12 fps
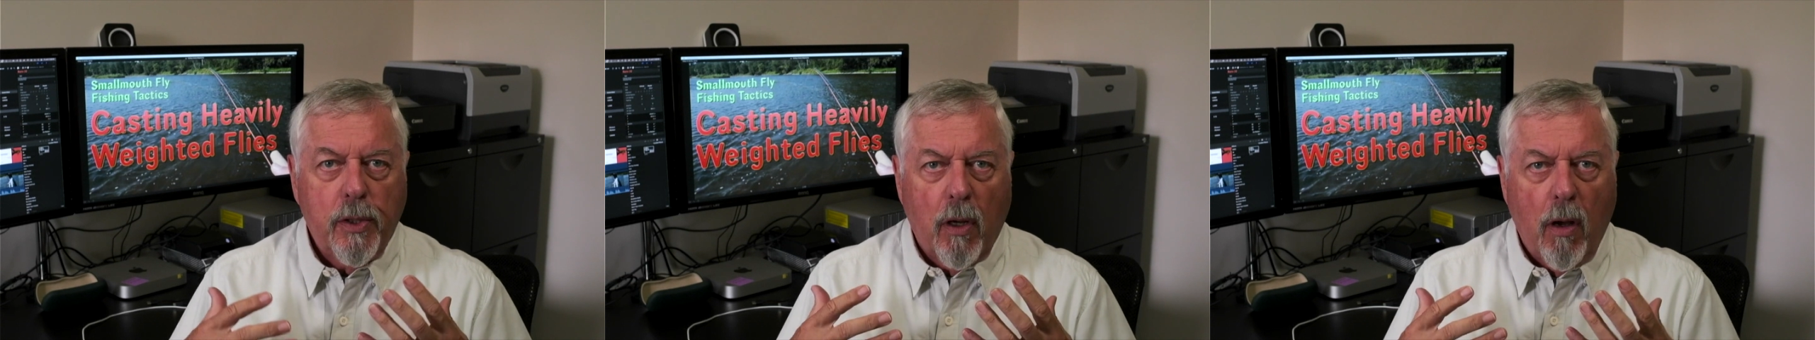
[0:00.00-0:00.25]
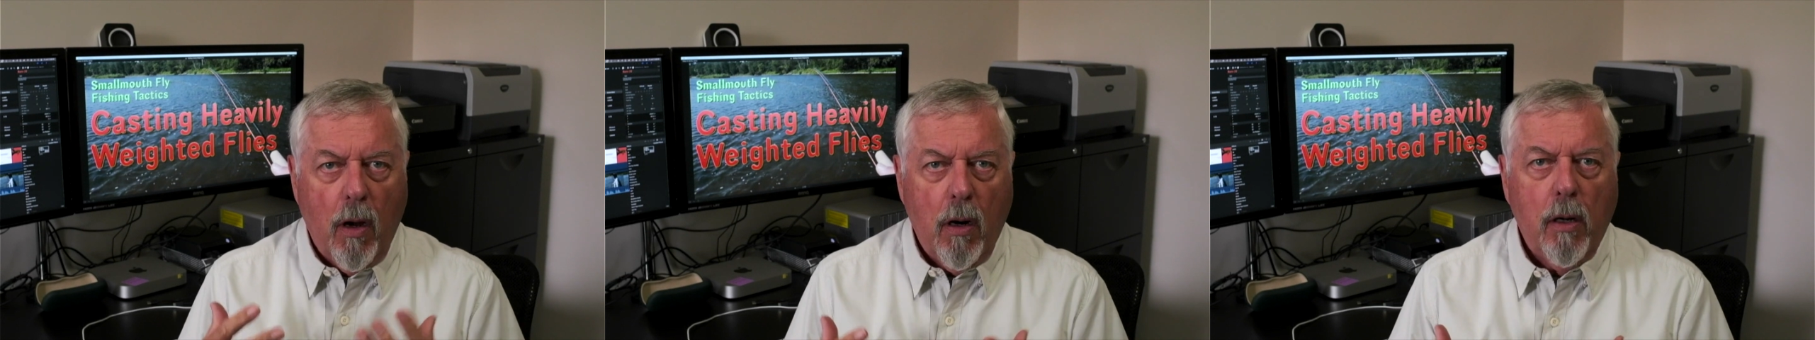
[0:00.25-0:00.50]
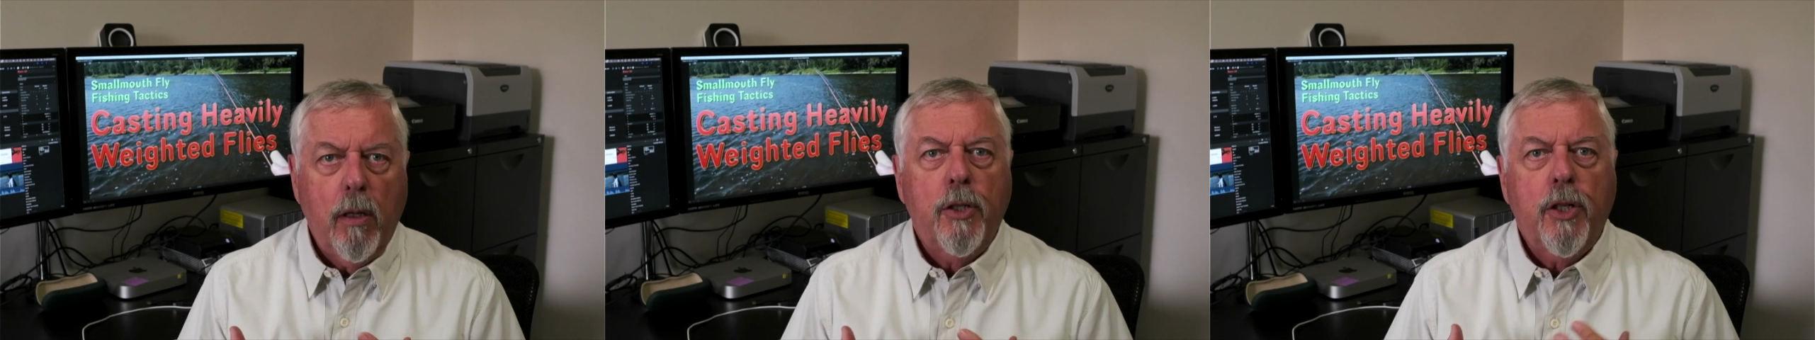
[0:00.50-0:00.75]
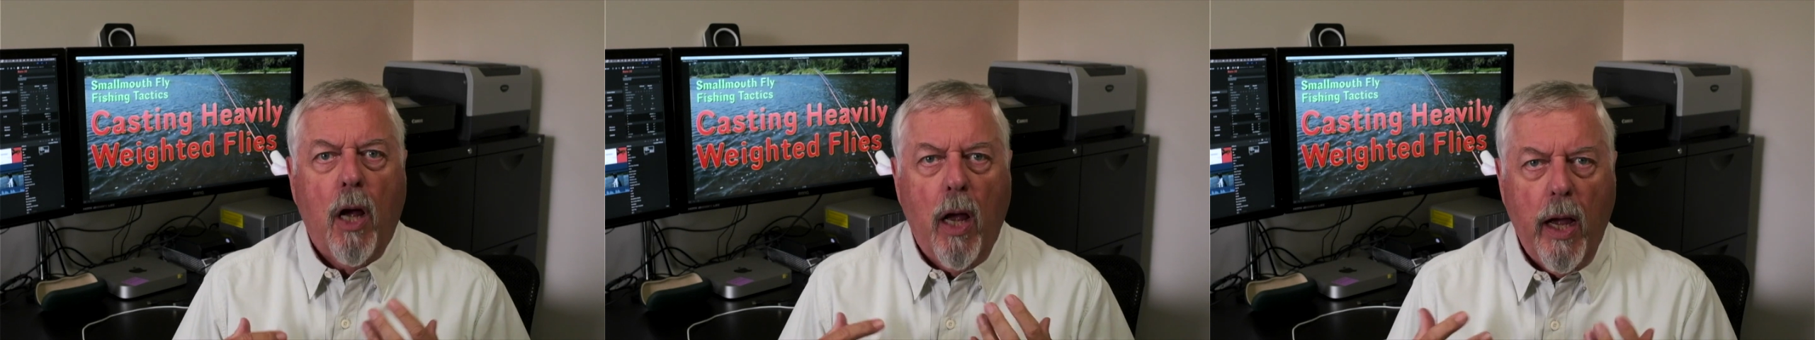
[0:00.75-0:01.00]
large,
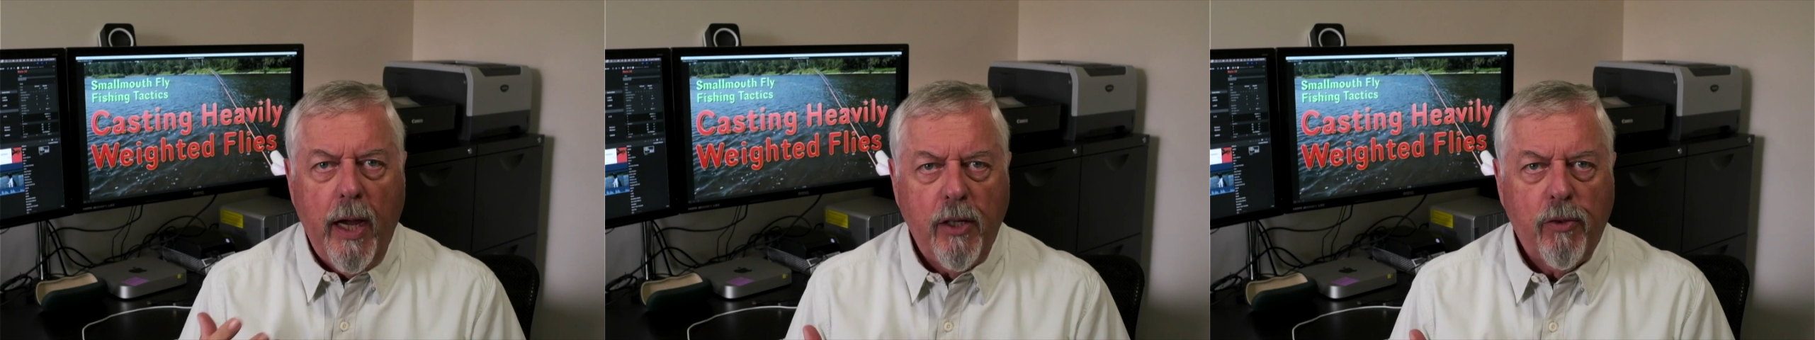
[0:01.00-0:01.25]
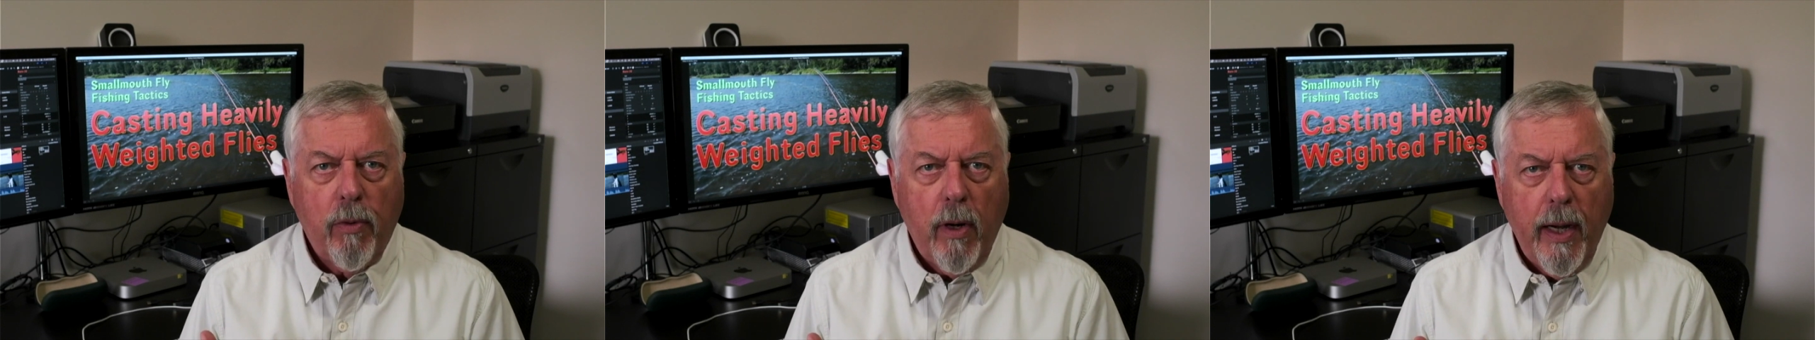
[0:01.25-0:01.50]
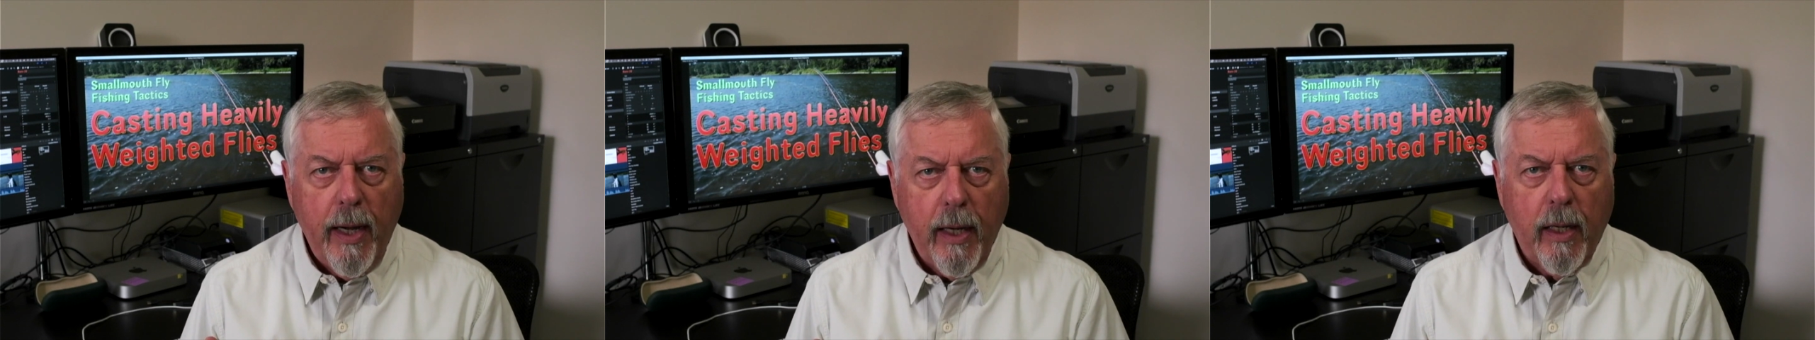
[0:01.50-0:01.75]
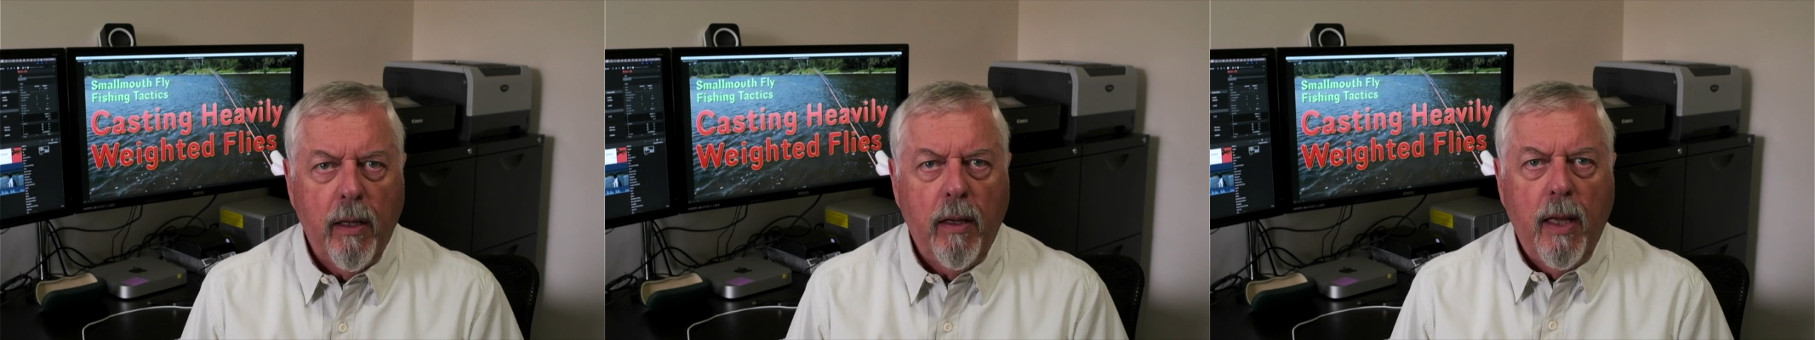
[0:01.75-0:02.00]
high drag,